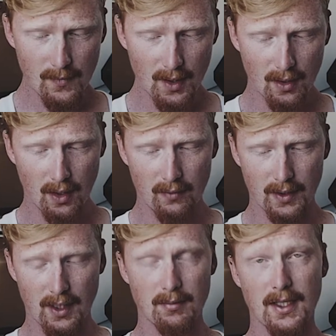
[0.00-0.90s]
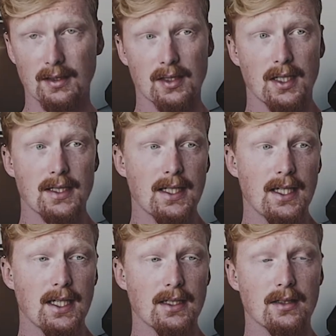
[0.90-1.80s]
overcome the anxiety,
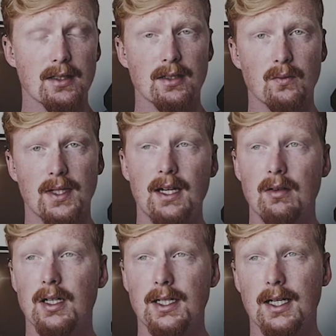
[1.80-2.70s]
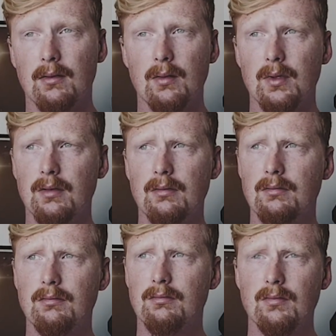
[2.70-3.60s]
and without her now I
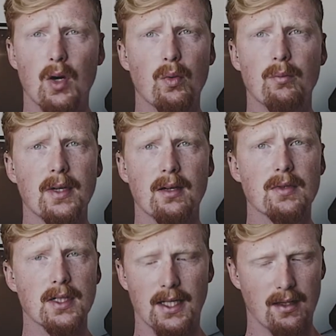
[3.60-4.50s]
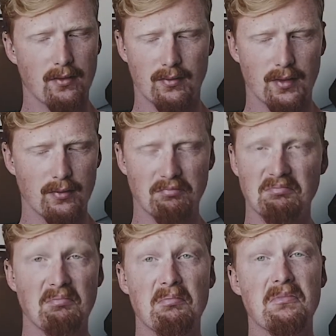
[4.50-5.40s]
wouldn't be able to get through
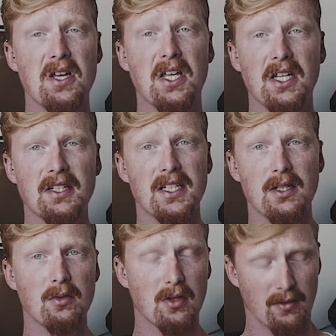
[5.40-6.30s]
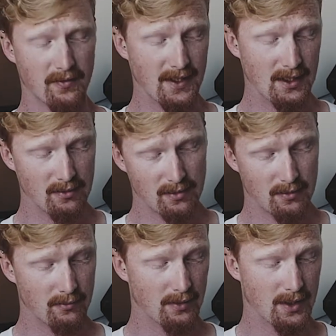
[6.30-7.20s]
making tea or coffee. So
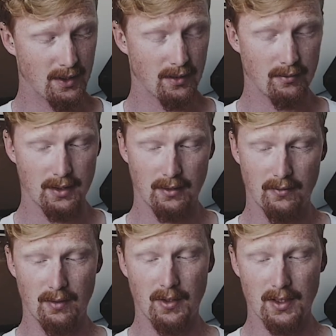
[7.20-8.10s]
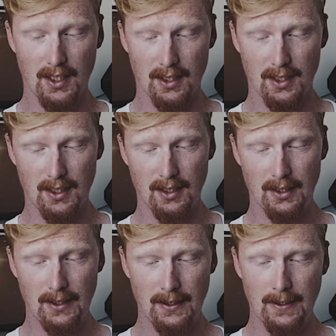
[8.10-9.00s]
there you go. Thank you very much, Kathy.
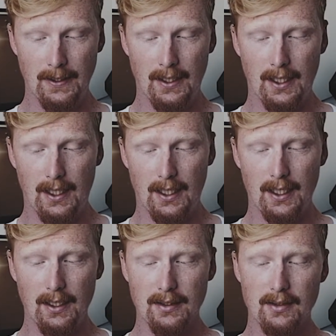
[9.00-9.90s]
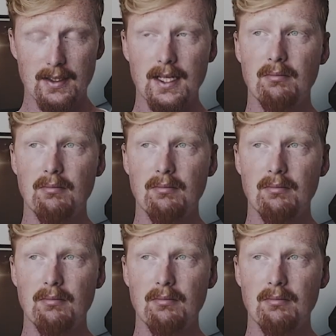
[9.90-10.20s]
Does it